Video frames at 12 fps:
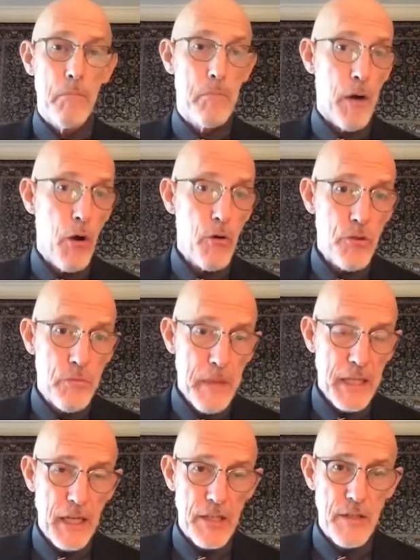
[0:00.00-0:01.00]
both
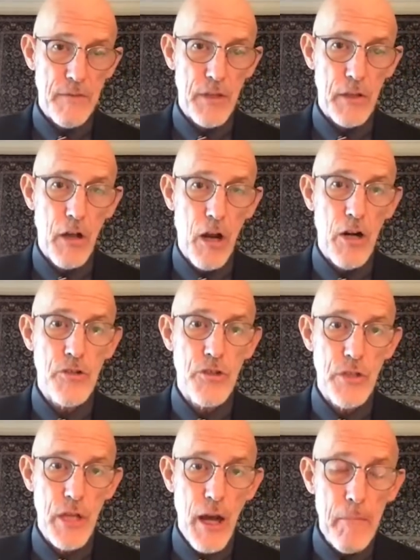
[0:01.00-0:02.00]
because of the large
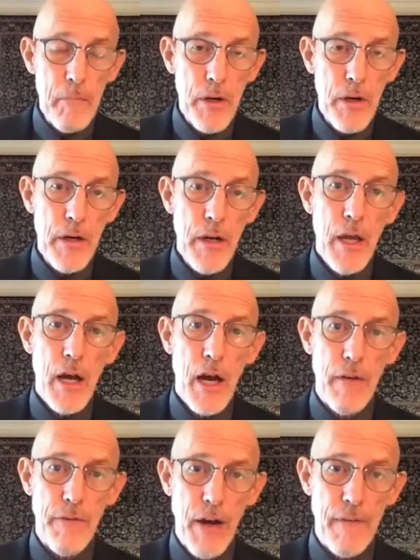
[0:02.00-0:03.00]
number
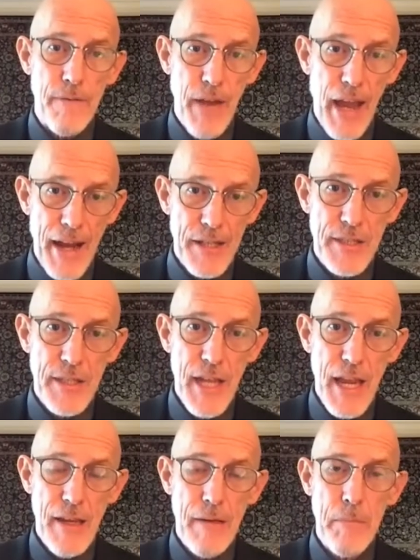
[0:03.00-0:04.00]
of
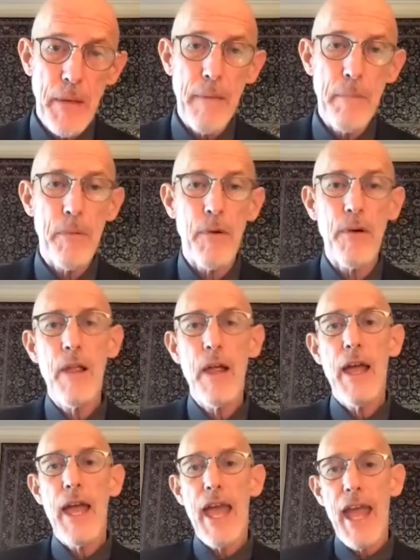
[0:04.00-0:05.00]
unvaccinated people
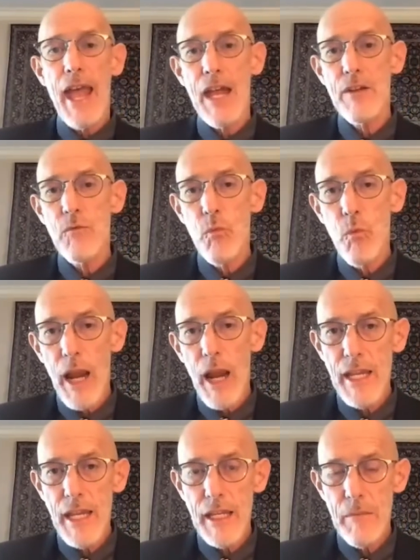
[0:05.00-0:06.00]
and
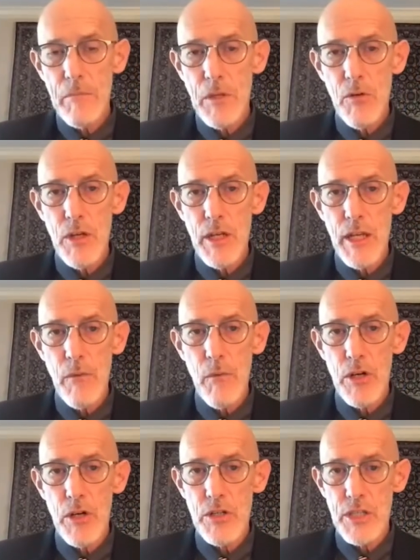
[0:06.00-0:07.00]
waning immunity where
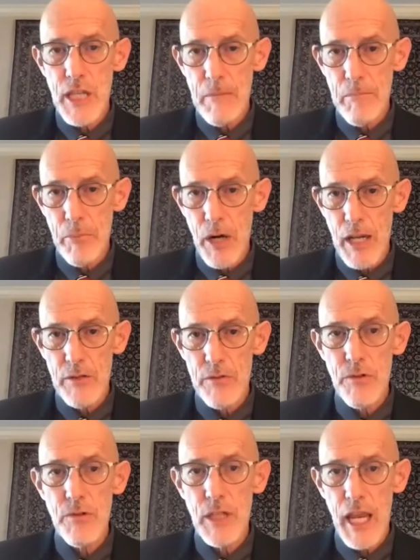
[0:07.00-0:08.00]
you see
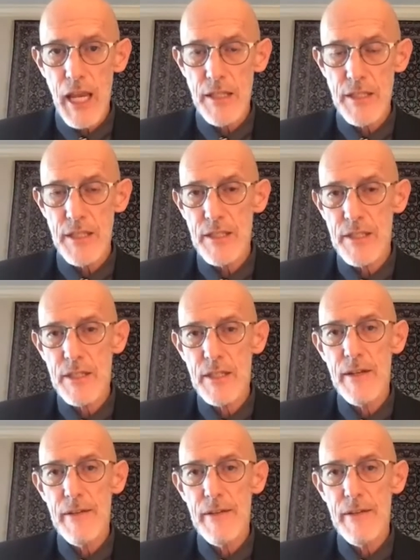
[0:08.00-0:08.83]
breakthrough cases.